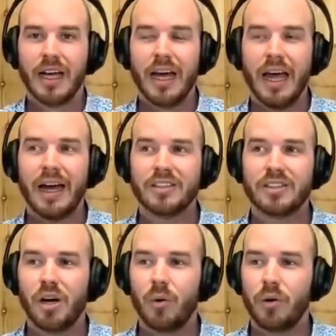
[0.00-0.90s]
And
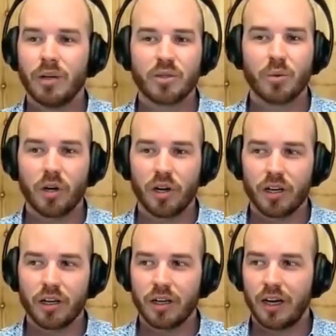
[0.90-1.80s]
so we went to
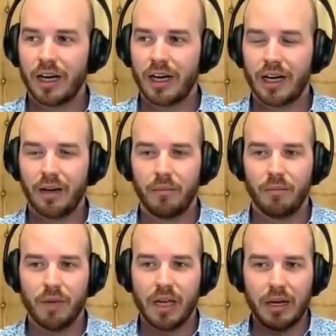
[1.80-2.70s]
work.
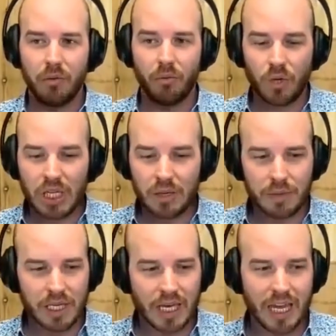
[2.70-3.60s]
It really
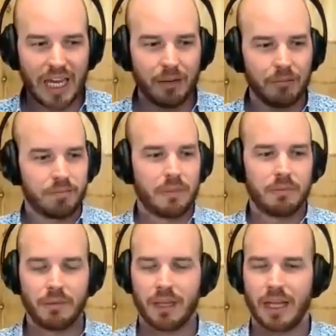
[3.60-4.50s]
became,
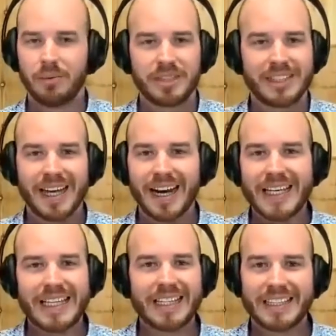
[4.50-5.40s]
I would say, an
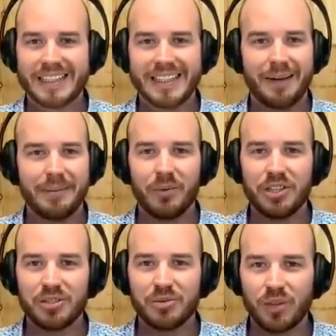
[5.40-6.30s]
identity. I mean, we
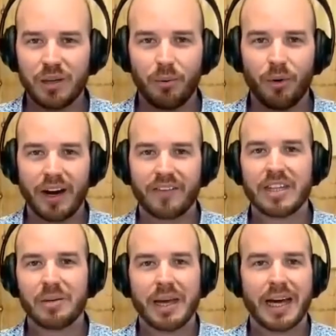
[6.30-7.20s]
just really poured
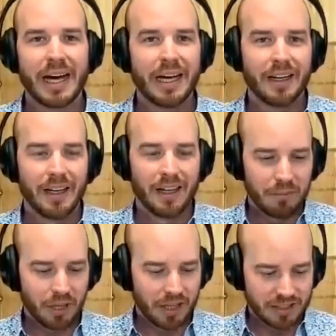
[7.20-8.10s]
everything we had:
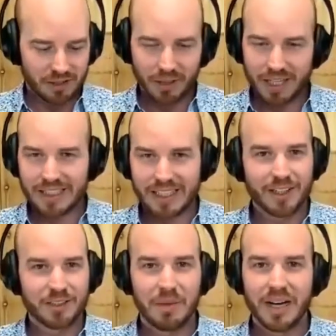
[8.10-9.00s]
blood, sweat,
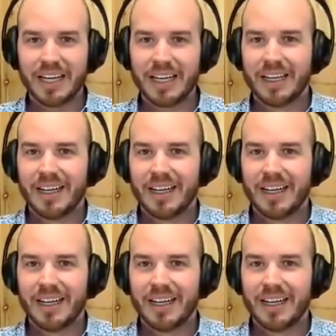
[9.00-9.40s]
tears, money,